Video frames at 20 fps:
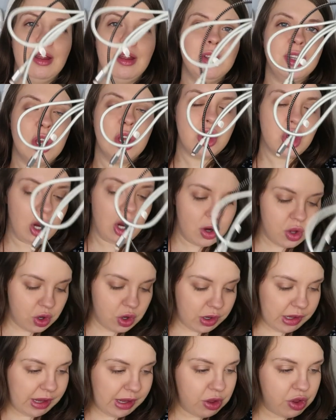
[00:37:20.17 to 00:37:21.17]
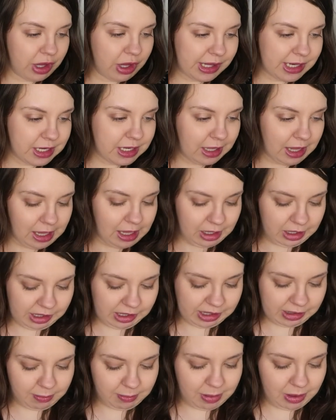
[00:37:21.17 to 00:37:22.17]
Two chargers just in
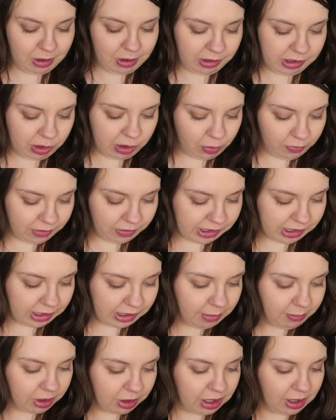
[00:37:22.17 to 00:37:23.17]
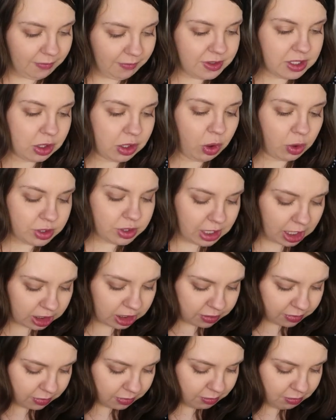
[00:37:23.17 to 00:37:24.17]
case, because obviously I'm gonna have to
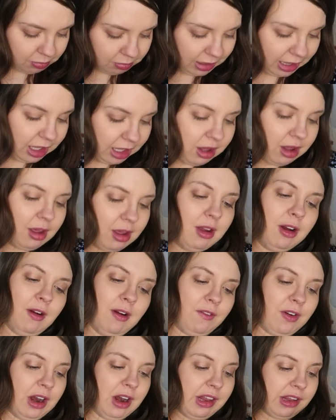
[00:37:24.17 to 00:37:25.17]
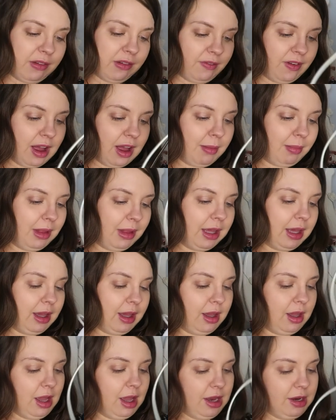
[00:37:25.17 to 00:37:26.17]
contact like friends and
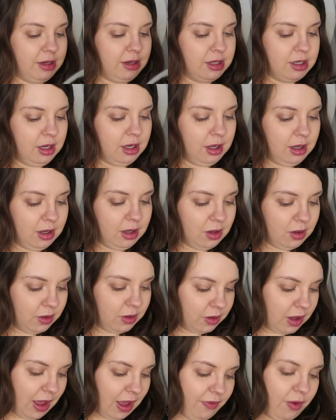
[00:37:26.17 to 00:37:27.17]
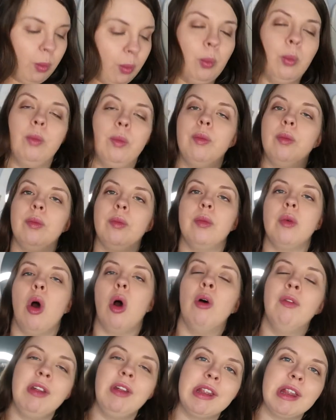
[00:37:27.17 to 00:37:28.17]
family, and if I'm
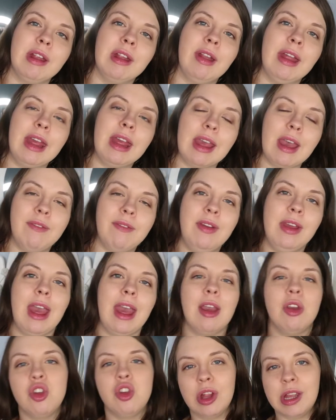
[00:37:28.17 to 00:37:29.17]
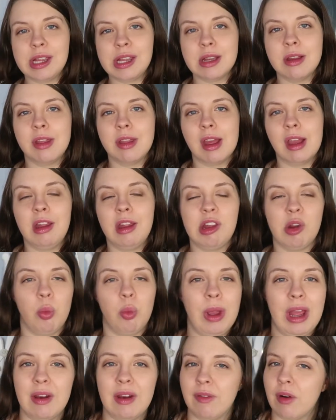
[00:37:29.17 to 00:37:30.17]
obviously like, if you get induced in things, you're
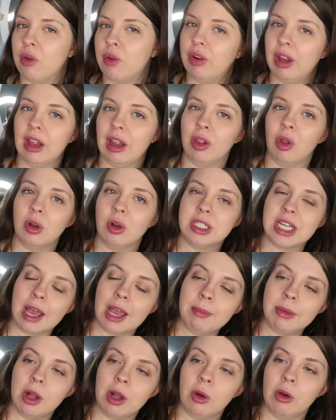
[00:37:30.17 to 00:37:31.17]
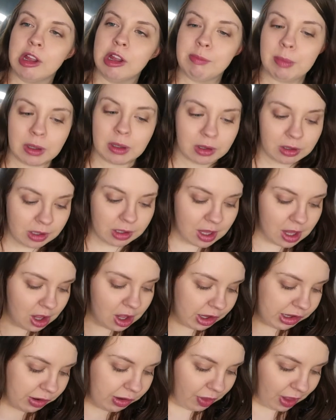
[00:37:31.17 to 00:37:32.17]
waiting for a really long time in the hospital,
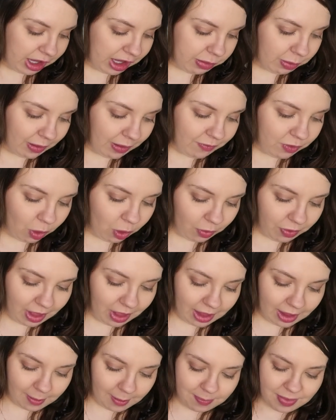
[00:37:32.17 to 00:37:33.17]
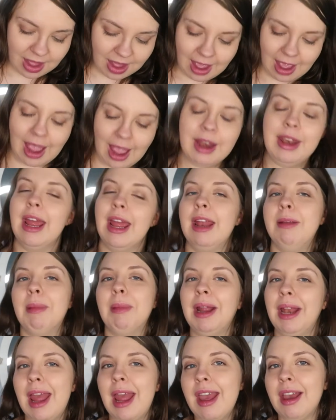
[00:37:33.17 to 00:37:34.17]
so that's why I've got that. And then
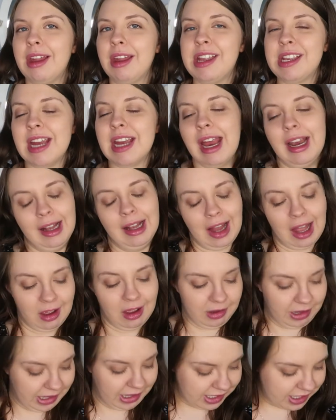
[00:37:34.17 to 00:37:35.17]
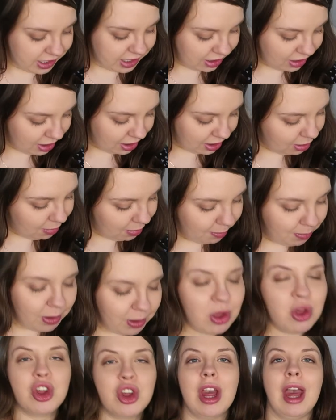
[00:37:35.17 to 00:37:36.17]
my next and last
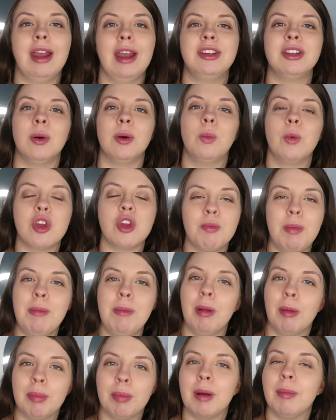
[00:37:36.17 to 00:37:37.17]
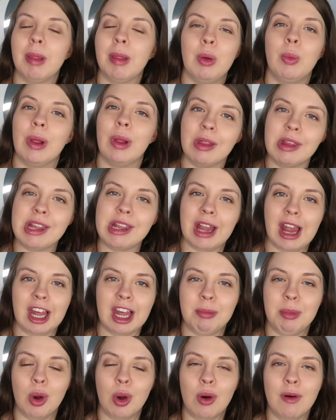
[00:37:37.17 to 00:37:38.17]
bougie item, which people probably will
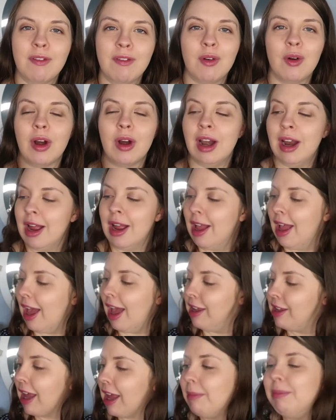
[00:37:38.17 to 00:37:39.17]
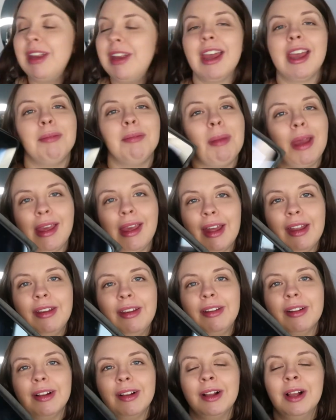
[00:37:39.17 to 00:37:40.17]
slag me off for, is I'm taking my
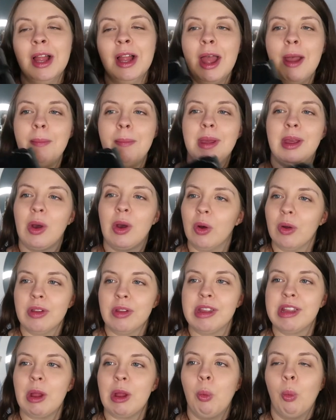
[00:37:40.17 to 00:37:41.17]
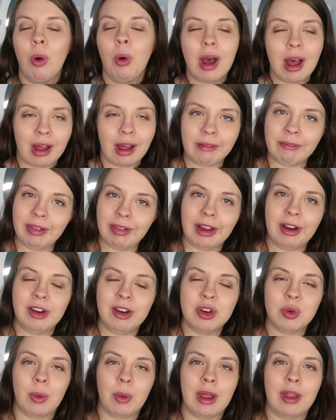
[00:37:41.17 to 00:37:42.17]
Kindle, because what I have
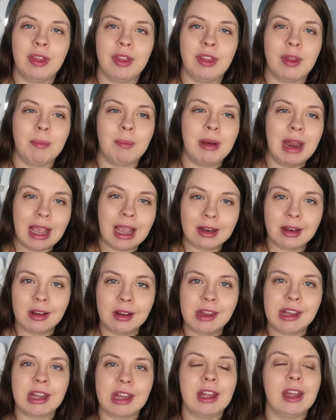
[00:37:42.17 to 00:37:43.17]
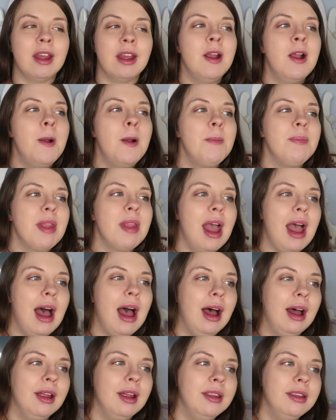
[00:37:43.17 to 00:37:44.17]
learned with pregnancy,
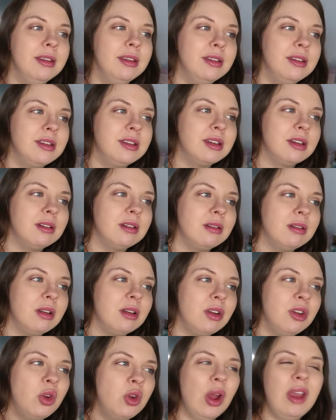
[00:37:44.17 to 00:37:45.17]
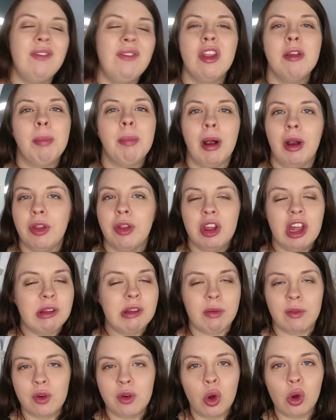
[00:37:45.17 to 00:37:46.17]
and not even the birth because
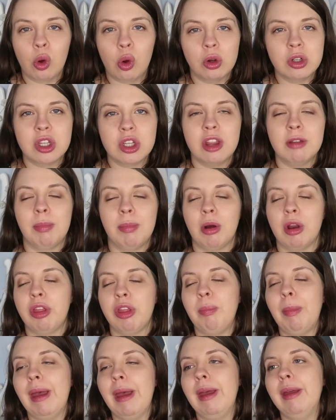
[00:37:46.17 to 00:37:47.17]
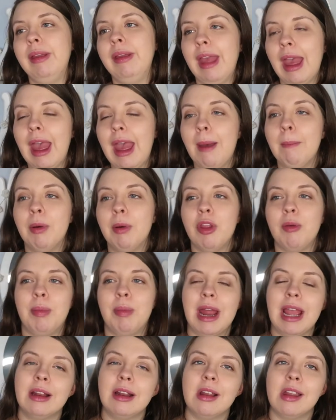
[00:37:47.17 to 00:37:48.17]
we've not got to the birth bit yet, but the
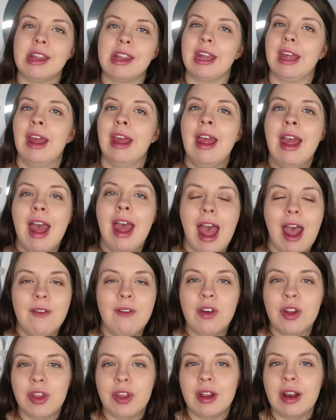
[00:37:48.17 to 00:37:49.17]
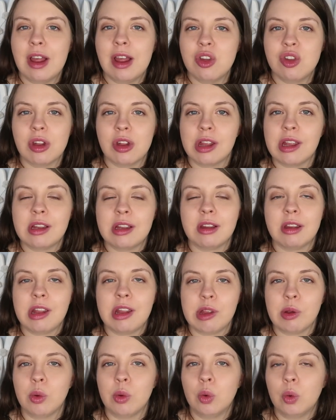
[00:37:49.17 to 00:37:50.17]
pregnancy, everything is just
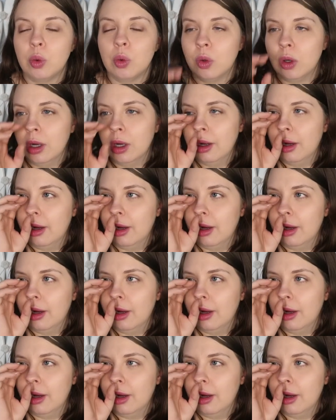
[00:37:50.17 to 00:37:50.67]
so